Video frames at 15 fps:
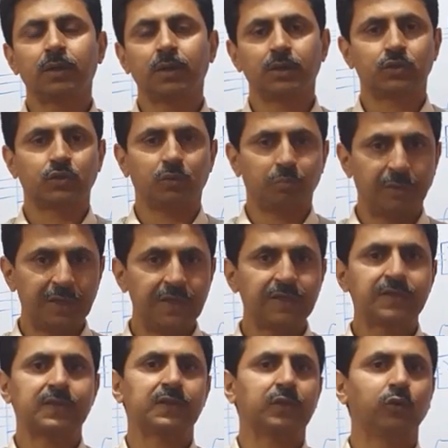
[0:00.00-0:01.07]
So
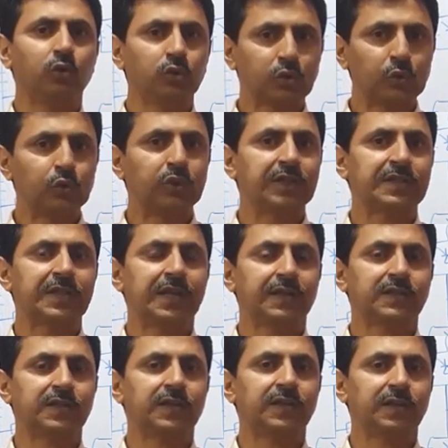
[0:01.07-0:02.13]
please go through this
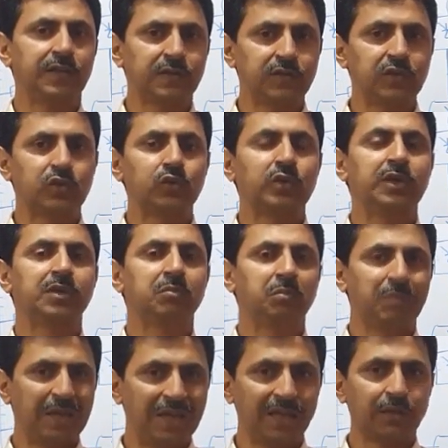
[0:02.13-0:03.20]
lecture, listen to it,
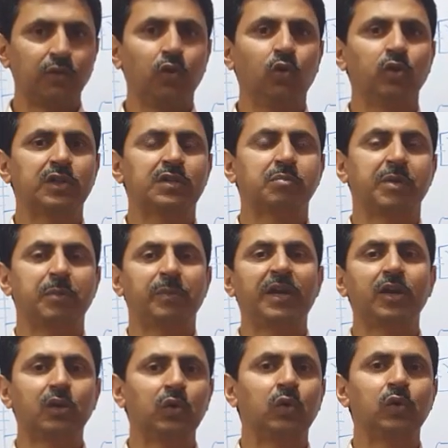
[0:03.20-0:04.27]
make notes,
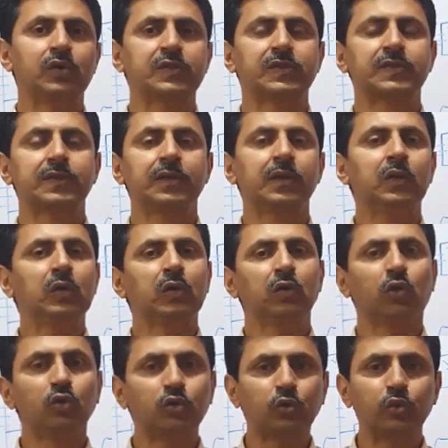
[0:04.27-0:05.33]
prepare notes,
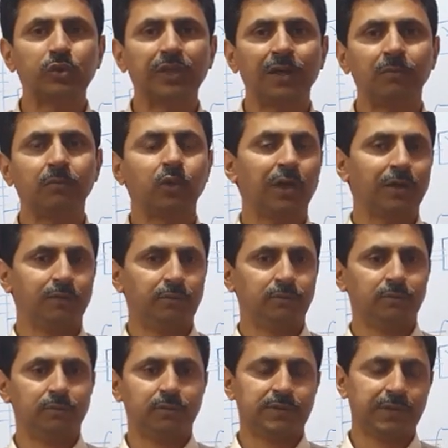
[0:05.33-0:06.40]
go through them.
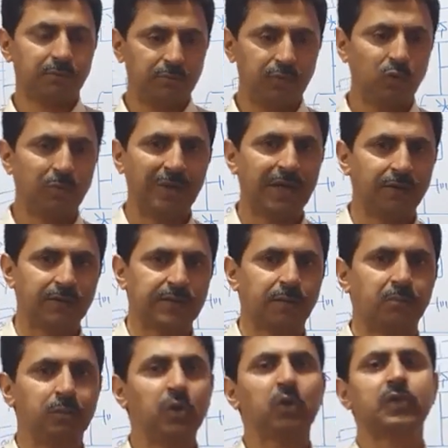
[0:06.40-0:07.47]
You may have
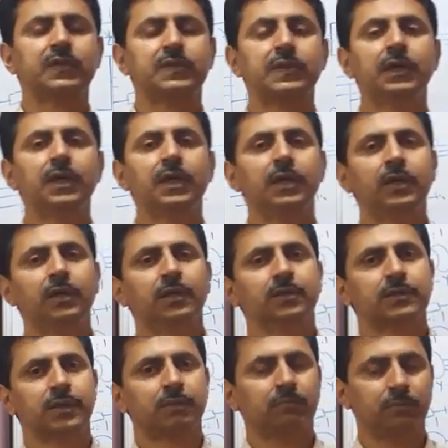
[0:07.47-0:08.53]
some books,
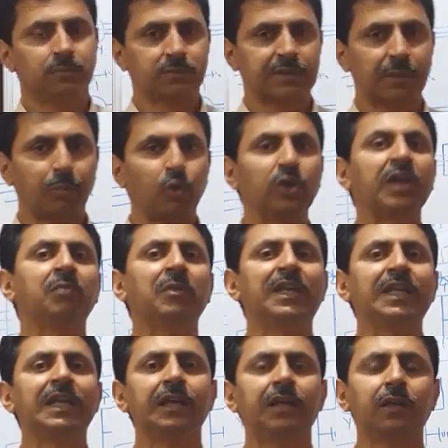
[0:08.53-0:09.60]
some supporting
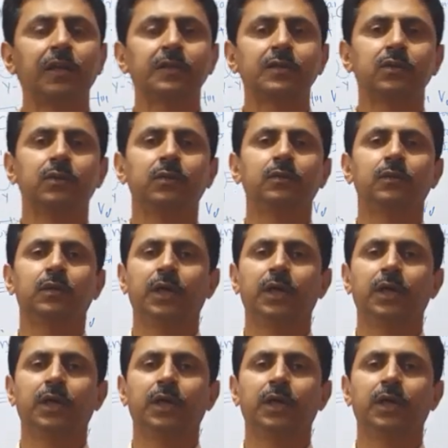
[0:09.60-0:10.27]
material also.